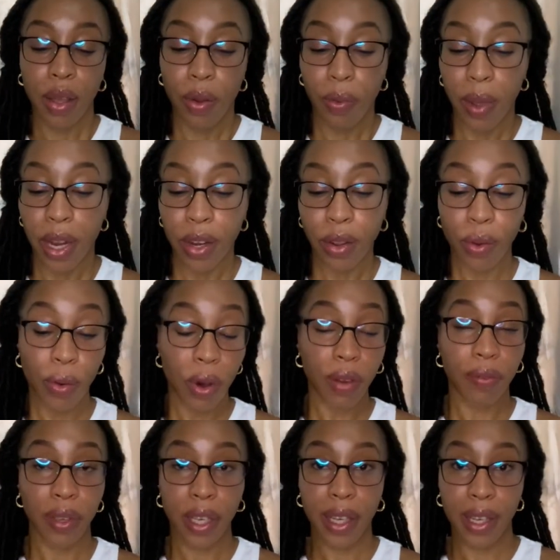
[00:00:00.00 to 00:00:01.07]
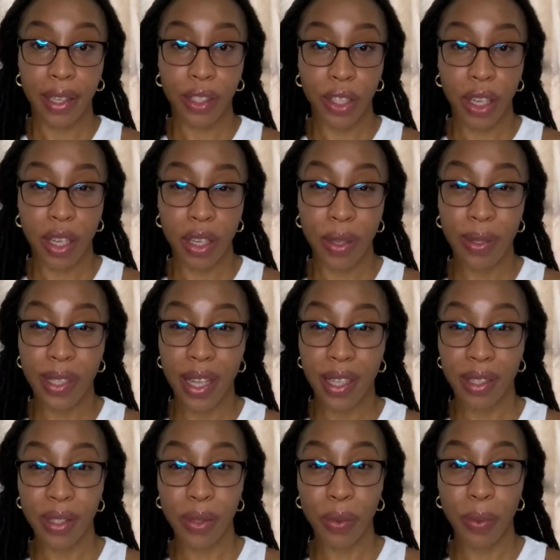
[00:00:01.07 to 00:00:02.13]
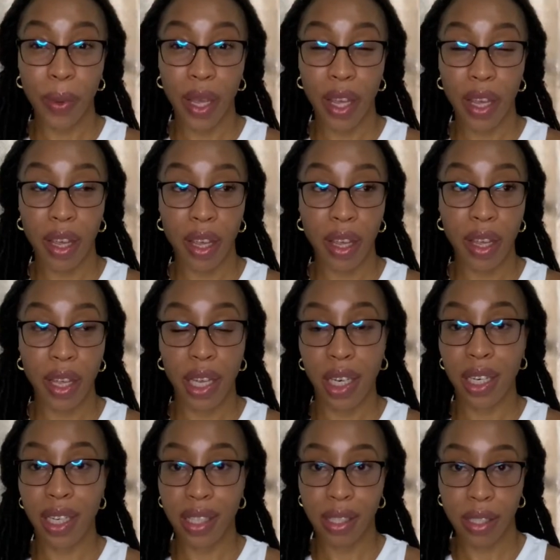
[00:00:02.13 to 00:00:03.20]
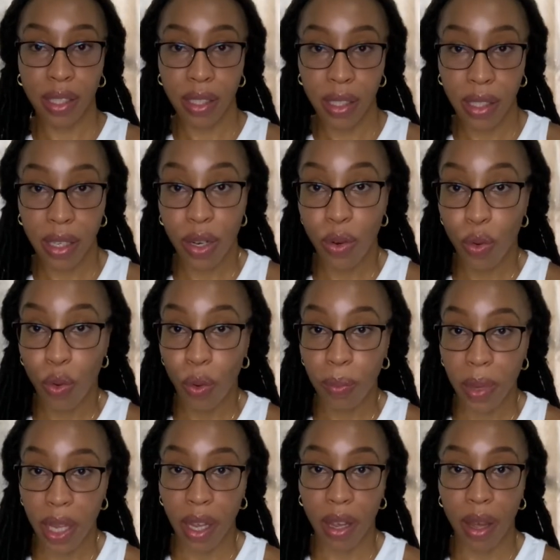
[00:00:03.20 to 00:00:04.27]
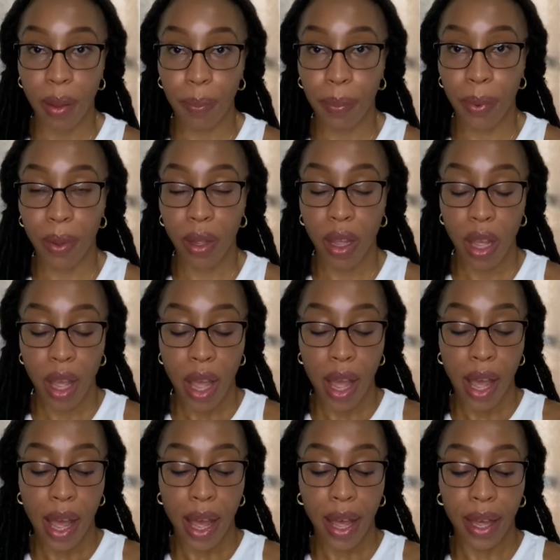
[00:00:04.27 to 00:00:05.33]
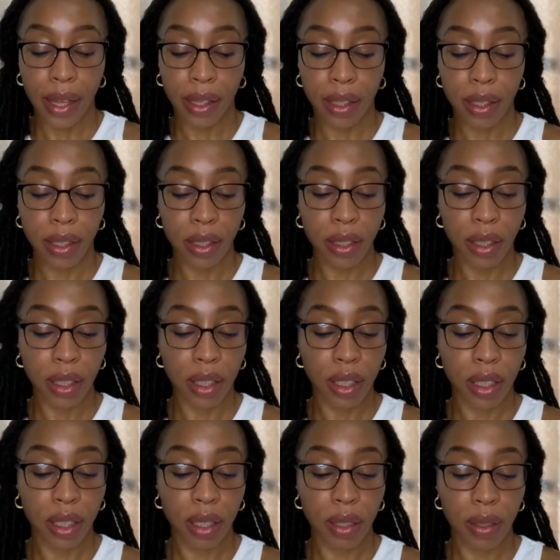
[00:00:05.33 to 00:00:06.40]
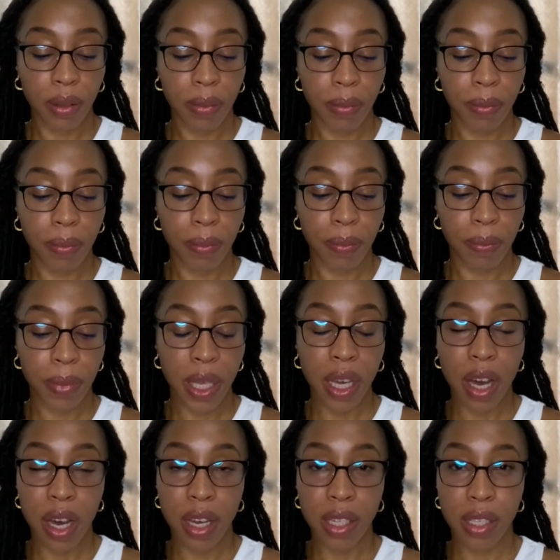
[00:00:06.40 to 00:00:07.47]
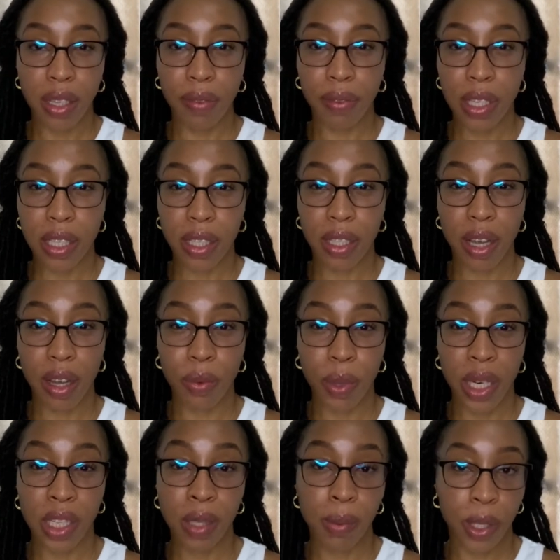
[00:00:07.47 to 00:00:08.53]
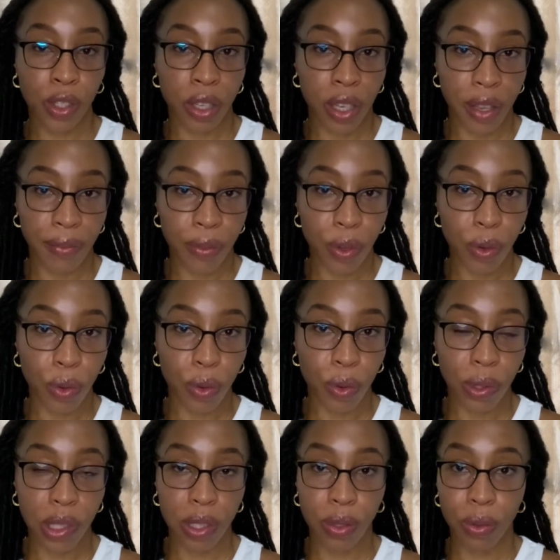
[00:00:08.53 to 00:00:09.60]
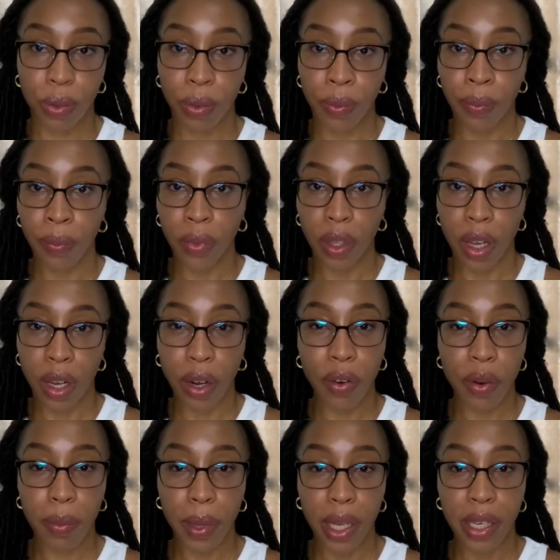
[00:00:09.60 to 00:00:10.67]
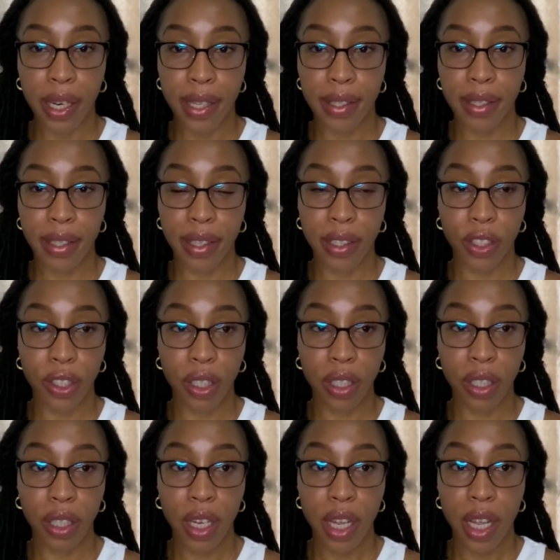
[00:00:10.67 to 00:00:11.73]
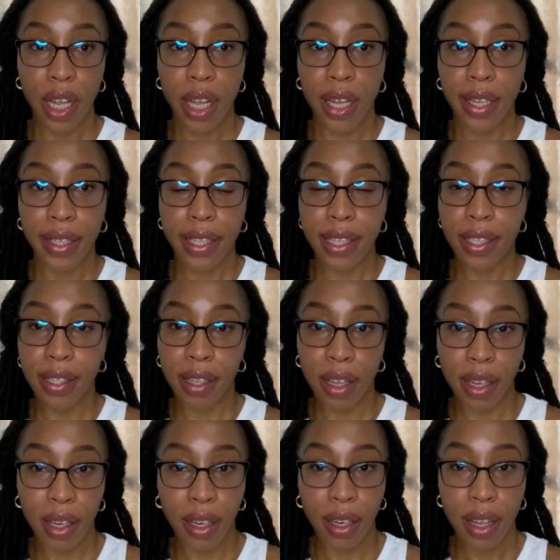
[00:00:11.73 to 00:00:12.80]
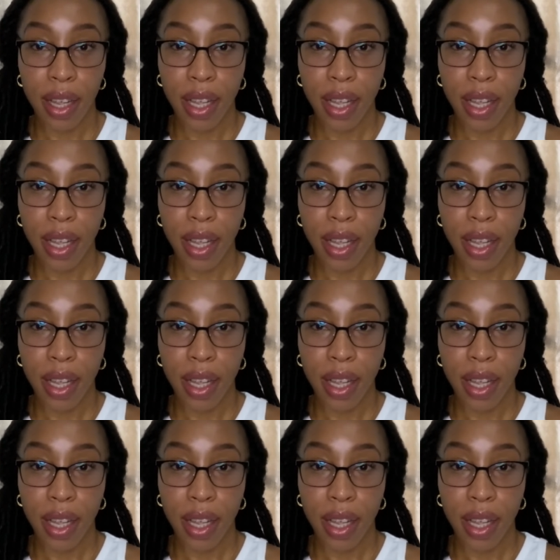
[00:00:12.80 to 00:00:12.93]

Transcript: when you go on vacation you tend to wear little to no makeup and because of the sun well especially if you go to a caribbean destination the sun